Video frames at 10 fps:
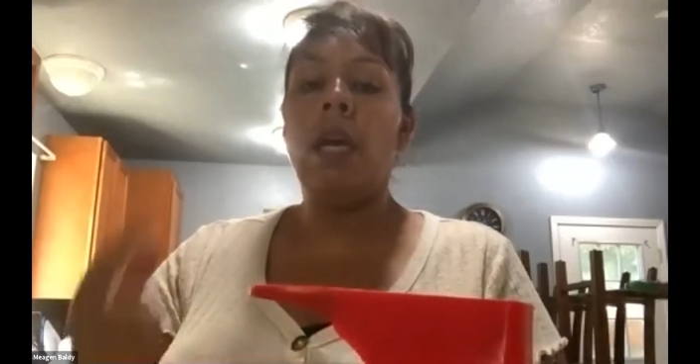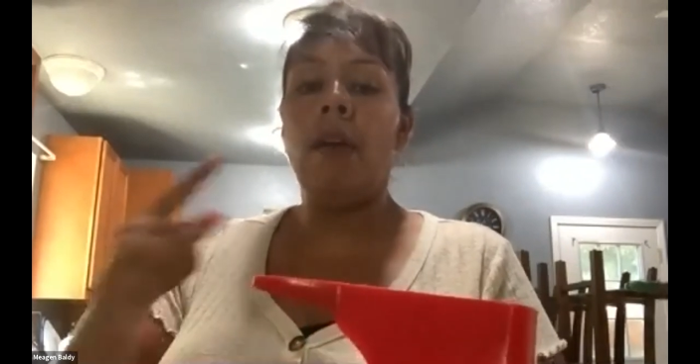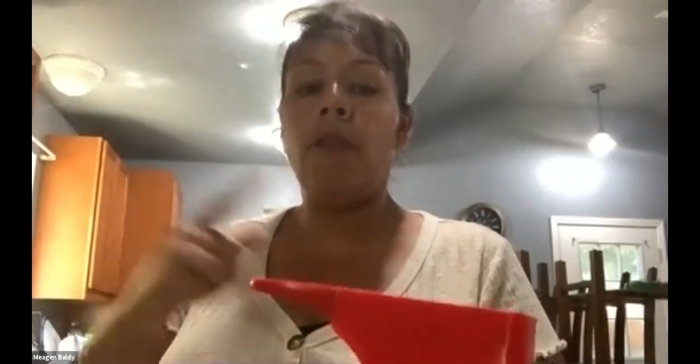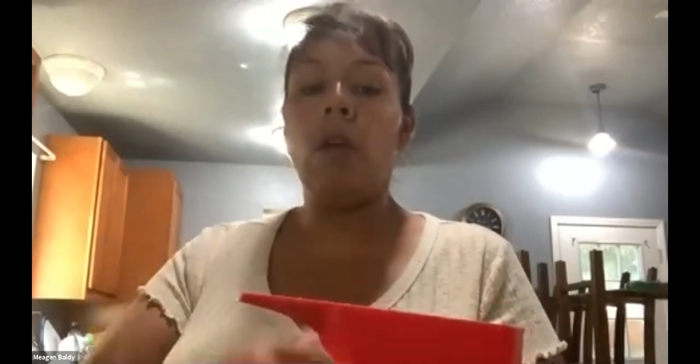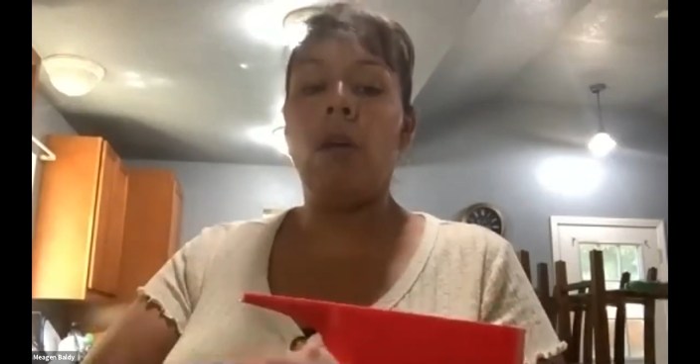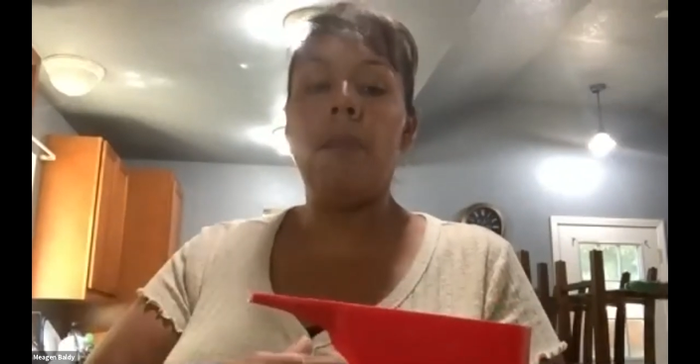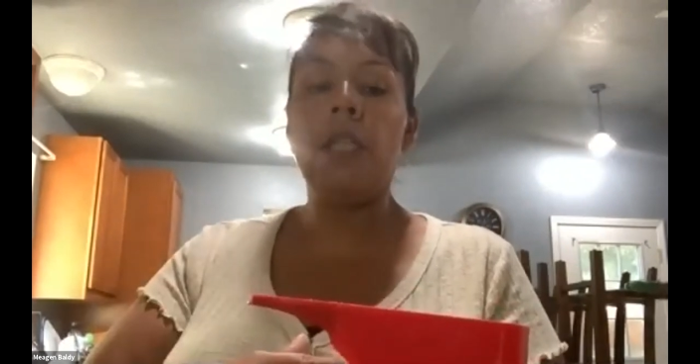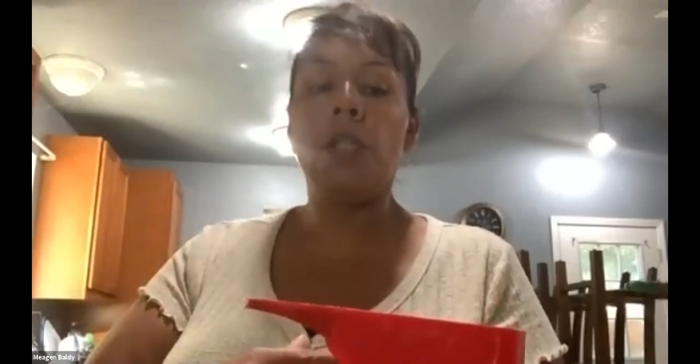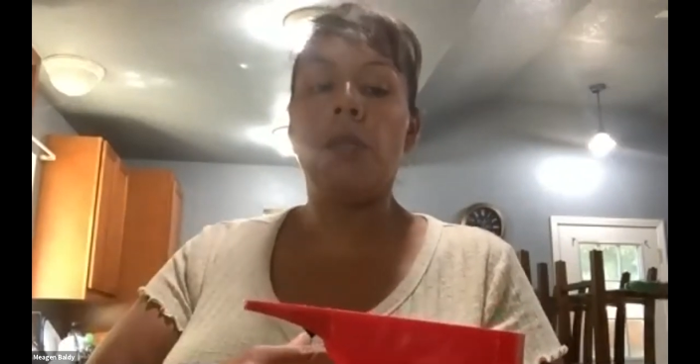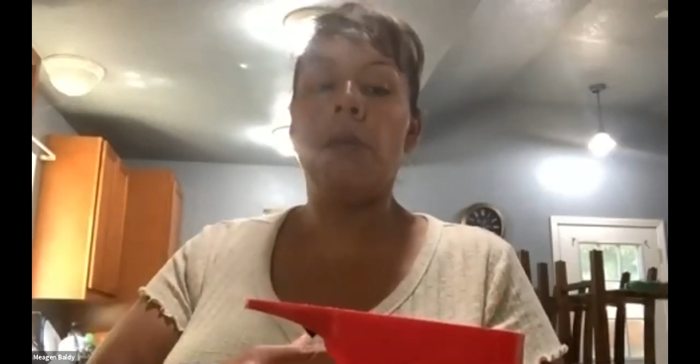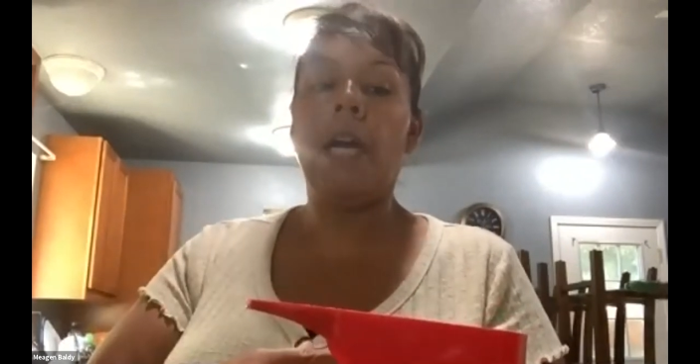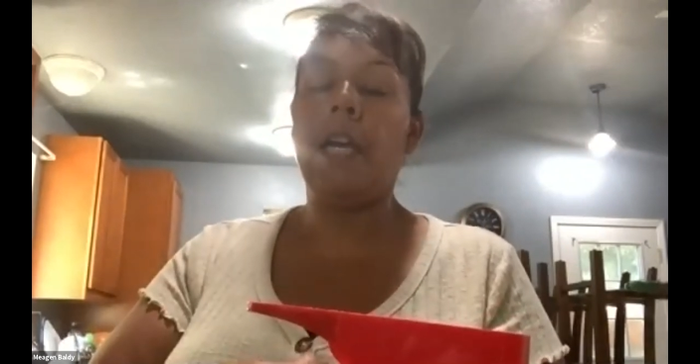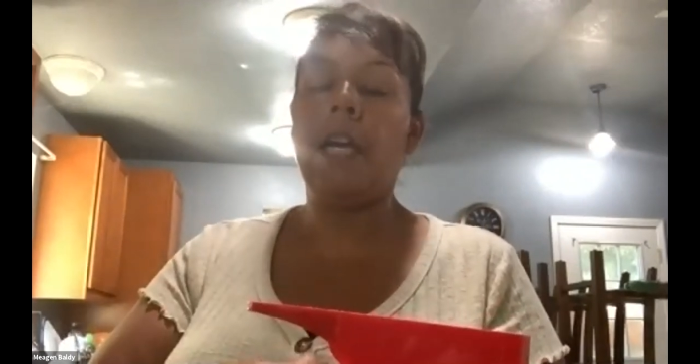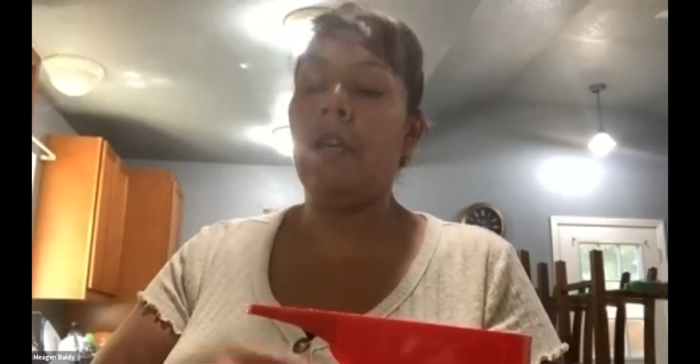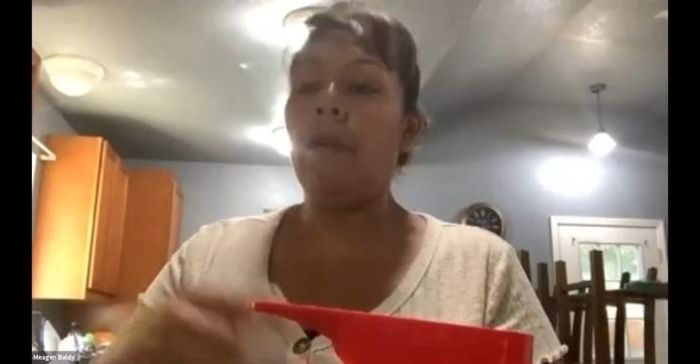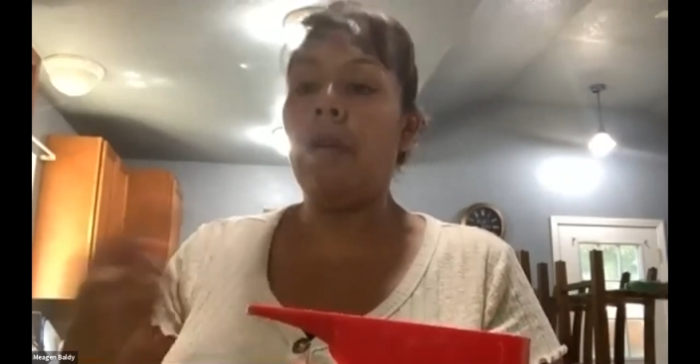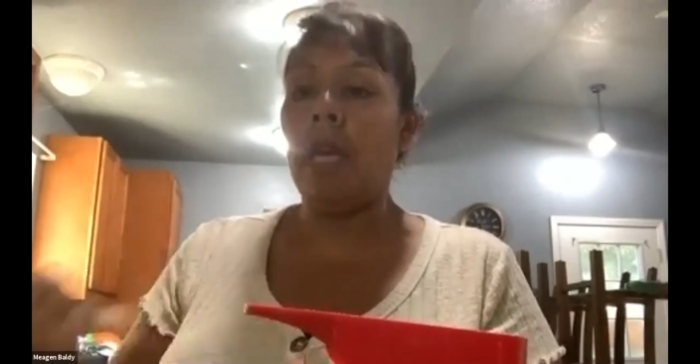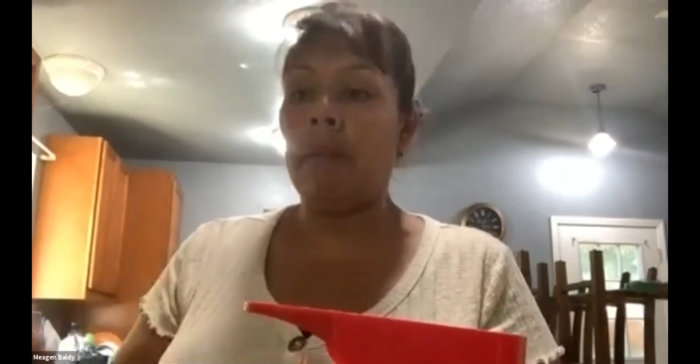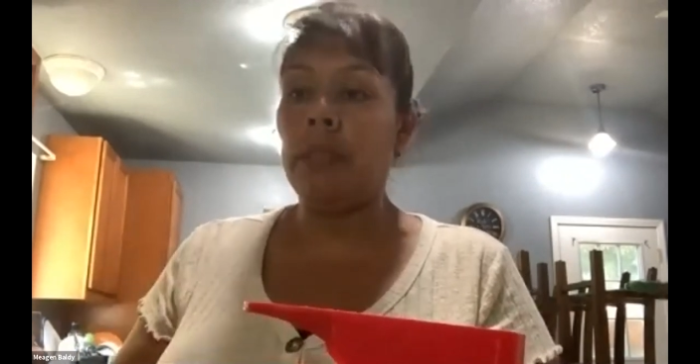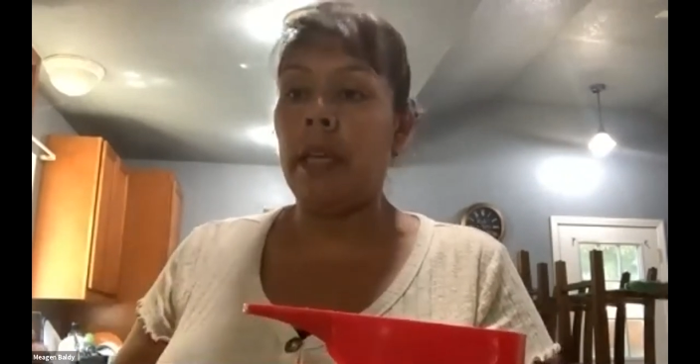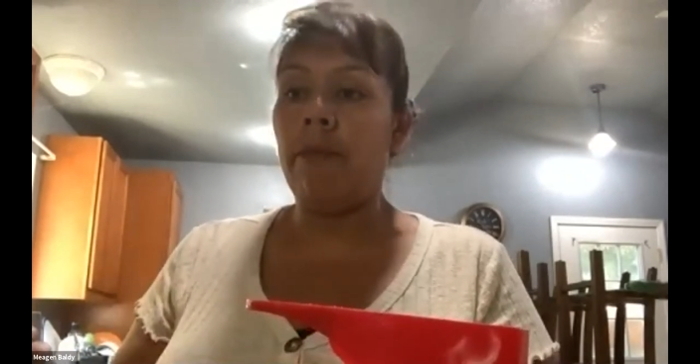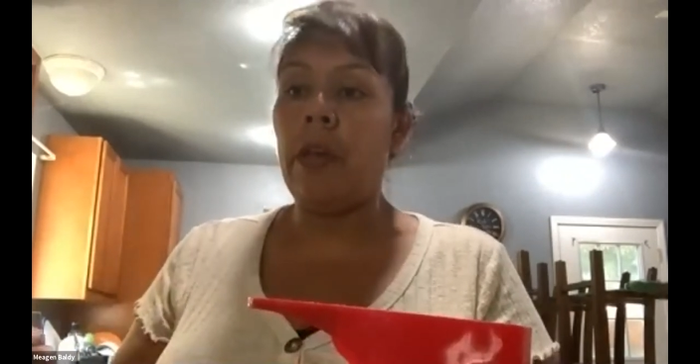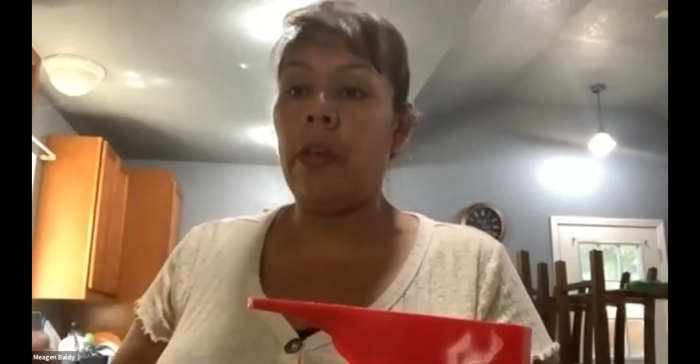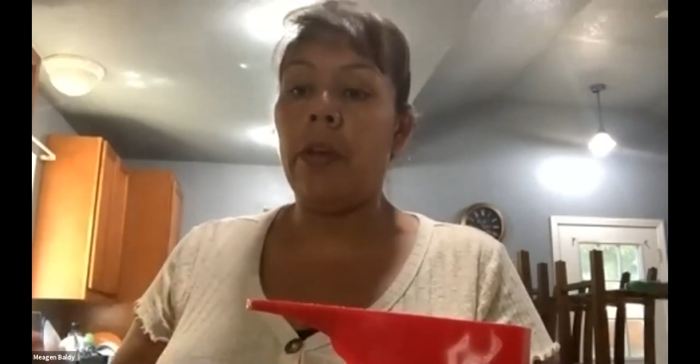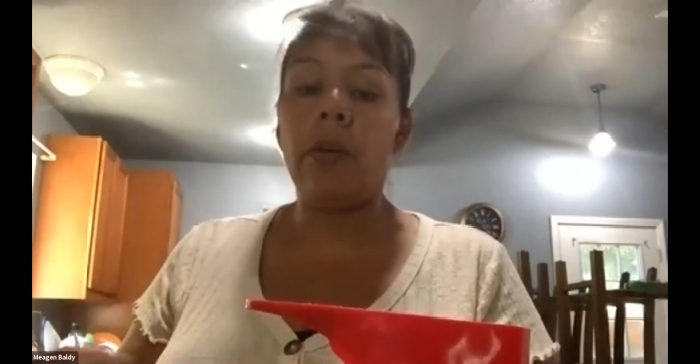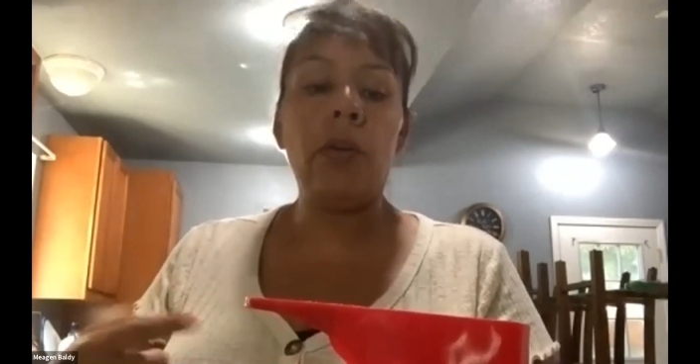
if you don't measure right, you can have set failure.